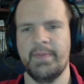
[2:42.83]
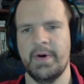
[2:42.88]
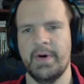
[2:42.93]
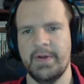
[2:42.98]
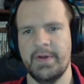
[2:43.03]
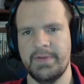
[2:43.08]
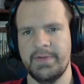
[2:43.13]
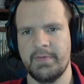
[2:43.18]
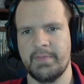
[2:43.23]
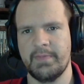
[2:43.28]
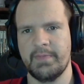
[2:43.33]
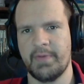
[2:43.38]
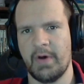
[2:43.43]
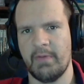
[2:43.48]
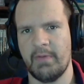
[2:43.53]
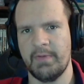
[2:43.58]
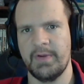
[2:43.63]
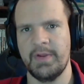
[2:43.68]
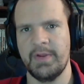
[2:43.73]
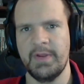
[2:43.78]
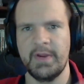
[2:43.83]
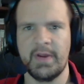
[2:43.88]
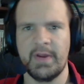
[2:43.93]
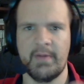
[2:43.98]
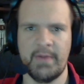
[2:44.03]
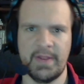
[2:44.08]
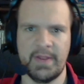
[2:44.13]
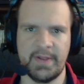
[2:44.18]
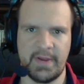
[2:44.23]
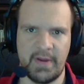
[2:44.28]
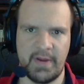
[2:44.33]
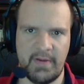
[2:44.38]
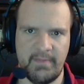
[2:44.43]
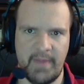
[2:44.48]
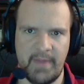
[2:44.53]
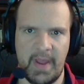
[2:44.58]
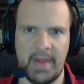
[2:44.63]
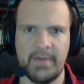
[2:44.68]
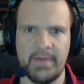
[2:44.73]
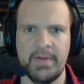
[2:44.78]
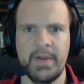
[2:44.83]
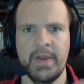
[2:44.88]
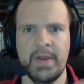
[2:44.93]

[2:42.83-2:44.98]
puzzle. Problem is it comes as a comeback.